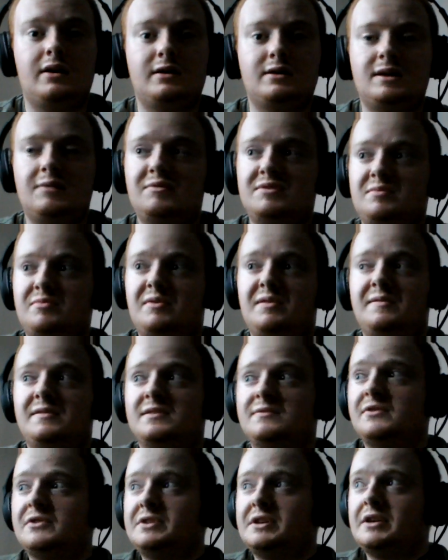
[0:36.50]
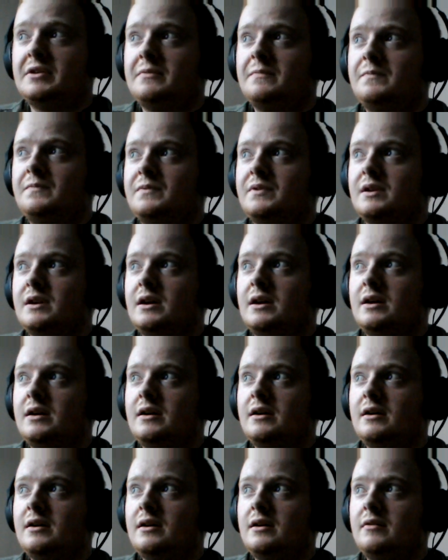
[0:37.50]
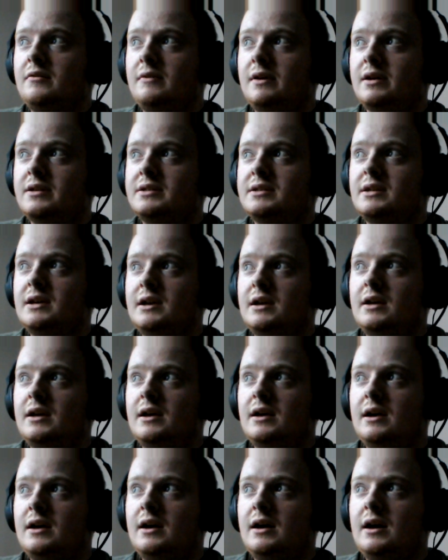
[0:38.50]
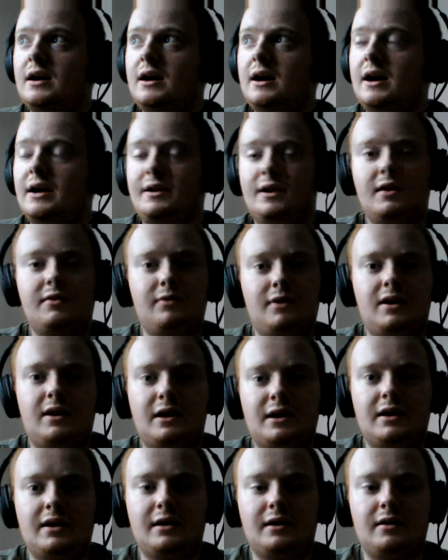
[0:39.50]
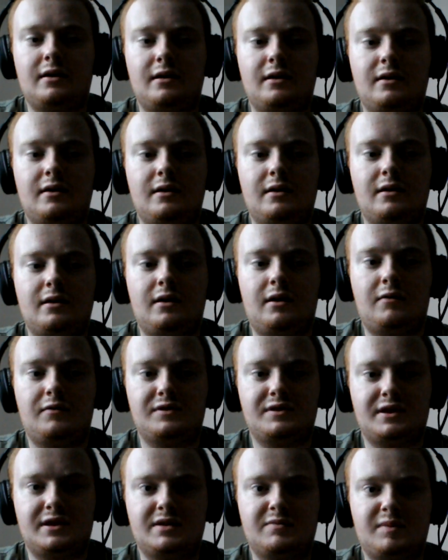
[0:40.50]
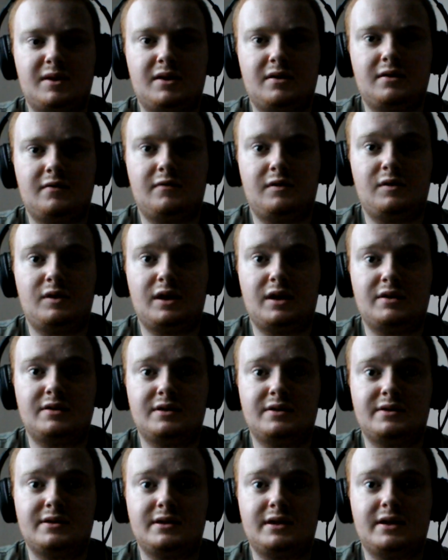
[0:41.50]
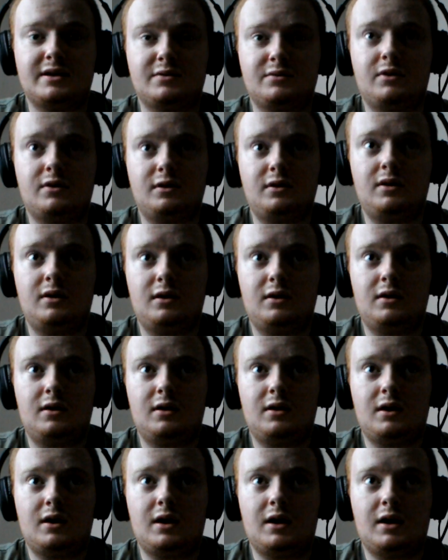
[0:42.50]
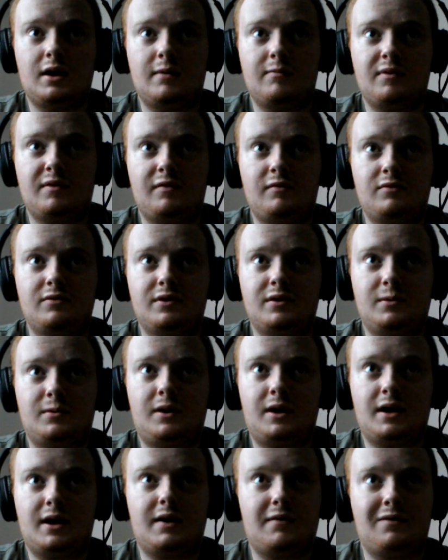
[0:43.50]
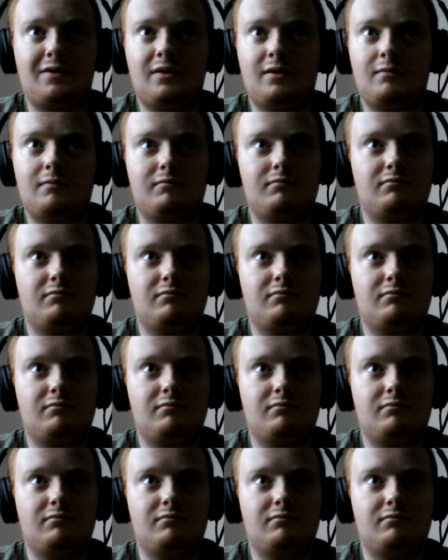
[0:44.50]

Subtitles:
same as the previous video. Right, I know obviously it's been a few days since the last one. If you're wondering why I haven't